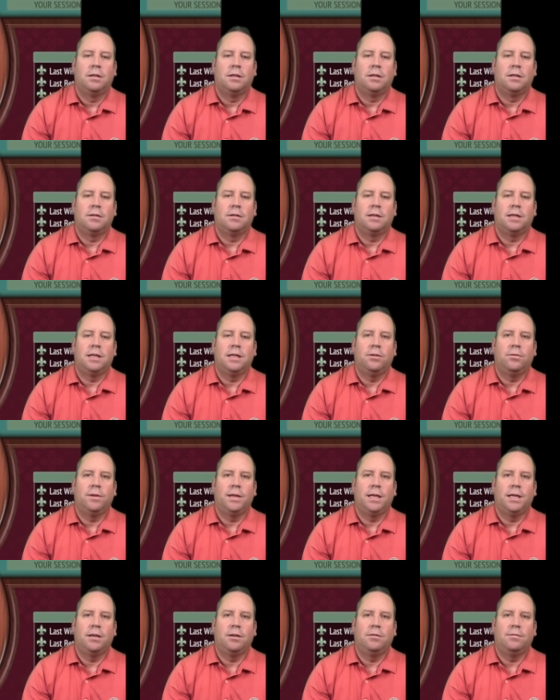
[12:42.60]
All right, here we
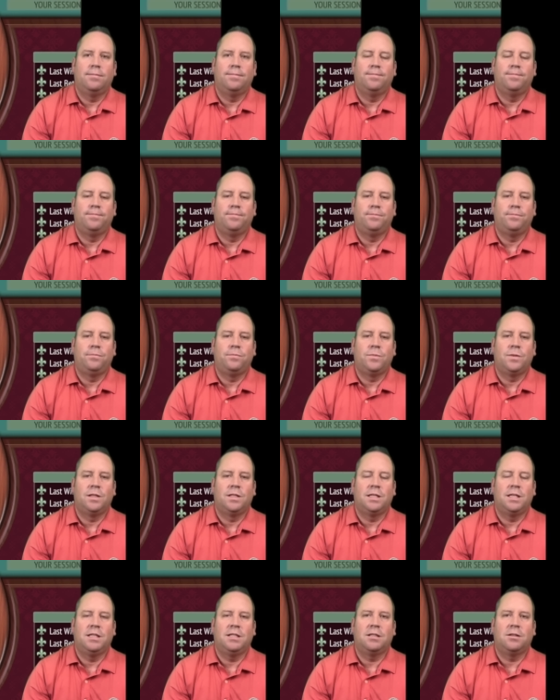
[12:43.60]
go.
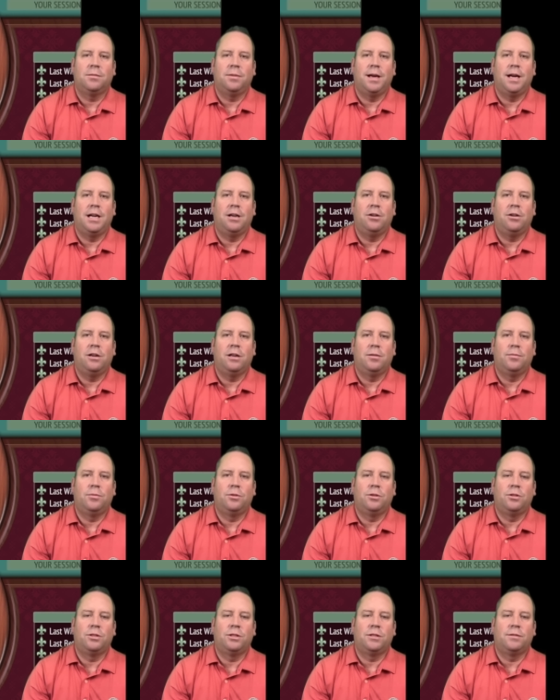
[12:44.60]
see some higher
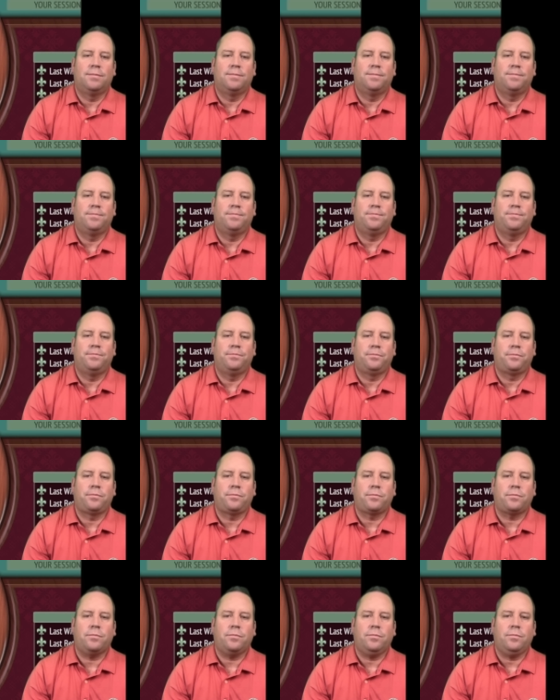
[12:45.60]
numbers.
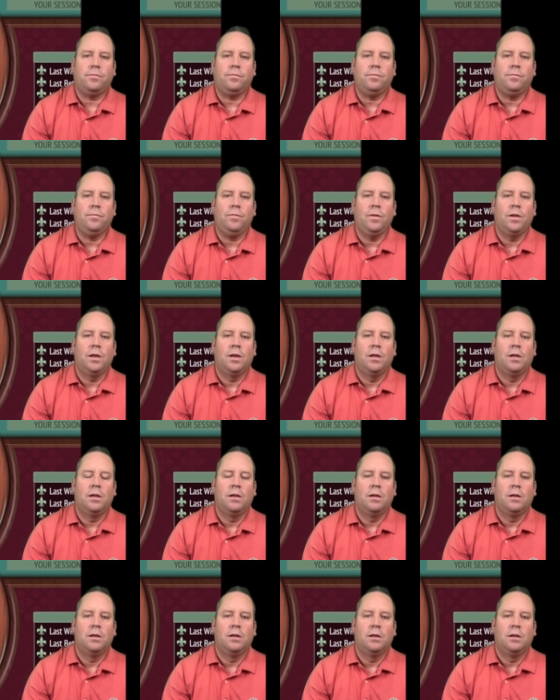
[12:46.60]
And
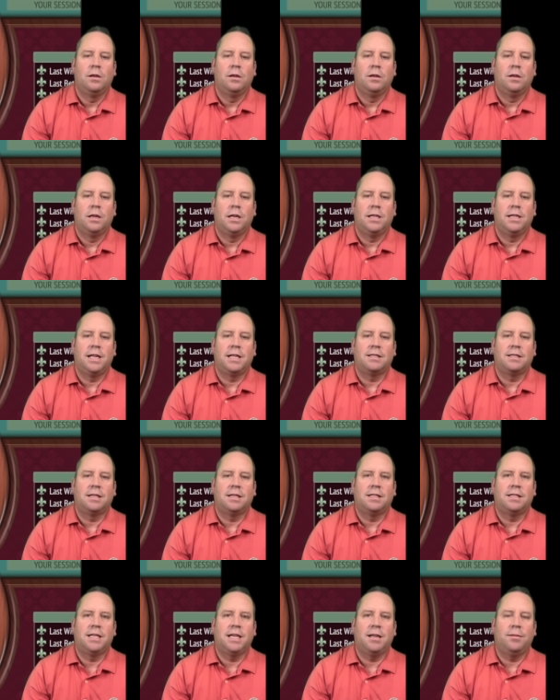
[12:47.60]
that's a
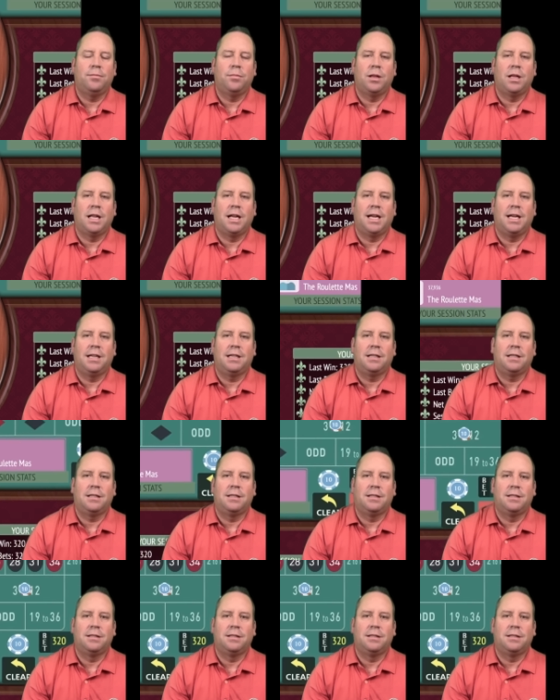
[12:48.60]
10 black.